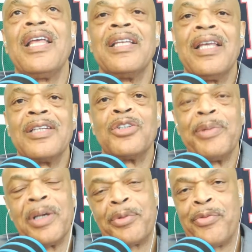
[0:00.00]
needed to
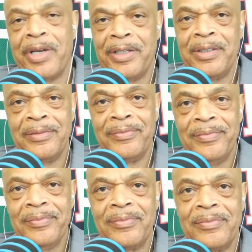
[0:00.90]
be upgraded
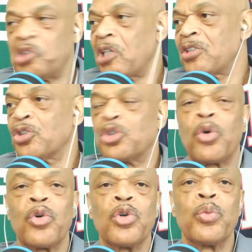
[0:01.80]
just to show
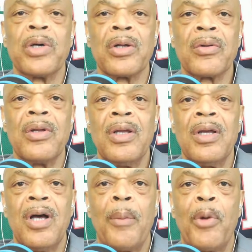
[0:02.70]
goodwill
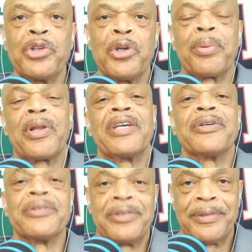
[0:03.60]
among your
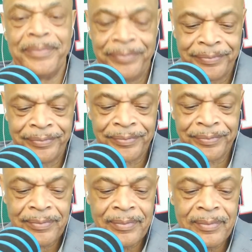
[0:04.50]
players.
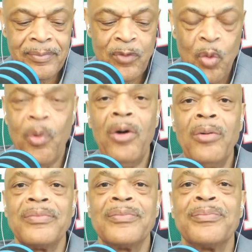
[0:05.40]

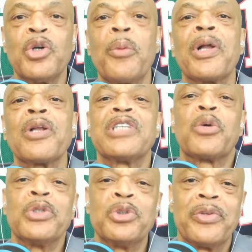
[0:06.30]
Well, Bill
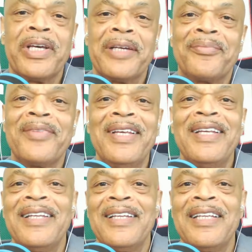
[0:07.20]
Belichick wouldn't do that.
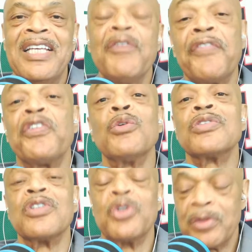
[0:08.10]
He
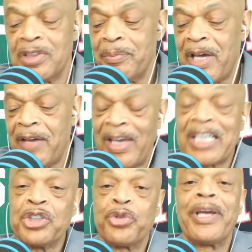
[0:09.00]
refused to do it. As a matter of fact,
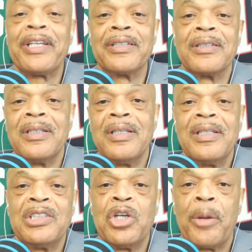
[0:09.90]
he traded
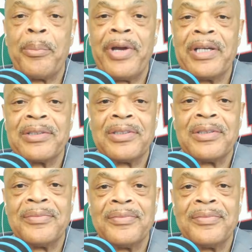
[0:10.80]
Deion Branch